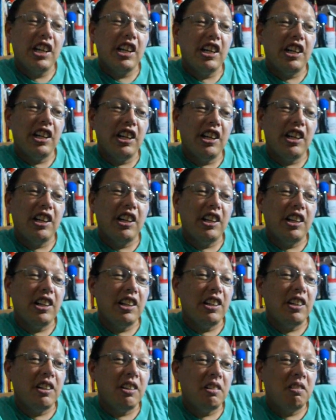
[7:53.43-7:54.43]

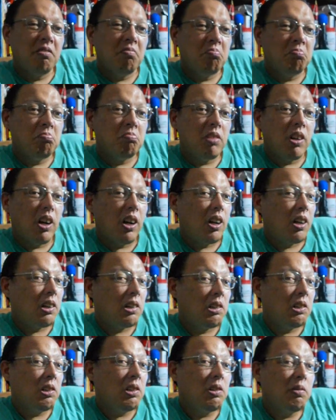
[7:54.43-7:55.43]
and I
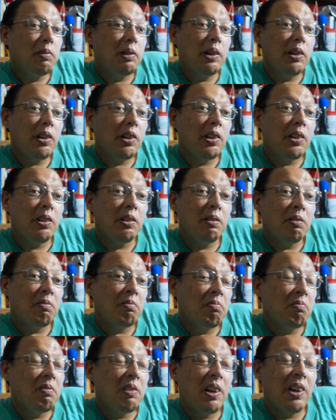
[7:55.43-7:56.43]
don't know about
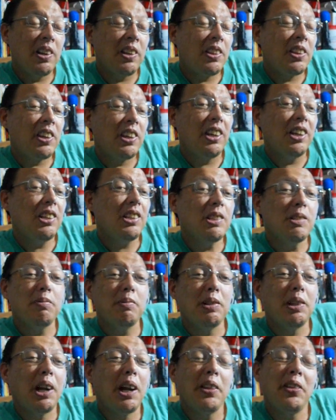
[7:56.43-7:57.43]
anything else
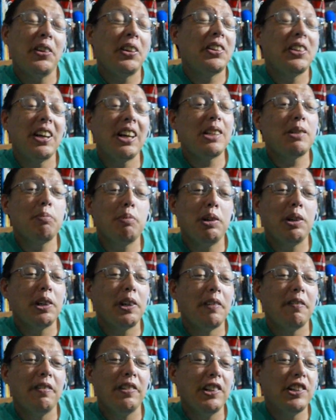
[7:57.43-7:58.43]
but I think that's pretty
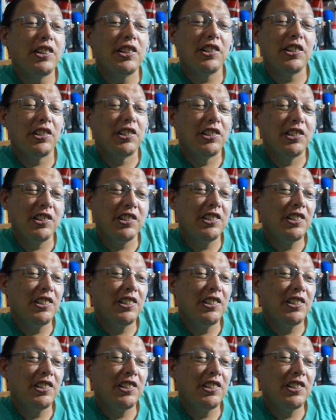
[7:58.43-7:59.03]
official